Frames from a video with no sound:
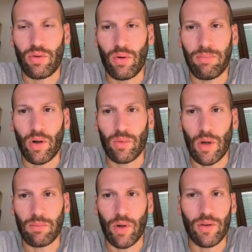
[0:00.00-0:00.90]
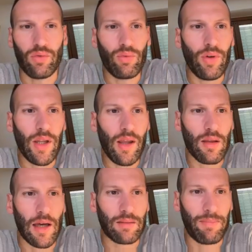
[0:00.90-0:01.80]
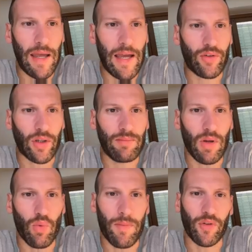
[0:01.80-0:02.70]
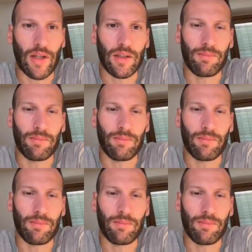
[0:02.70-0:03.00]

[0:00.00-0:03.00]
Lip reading: 2.1.3 that pairs can be represented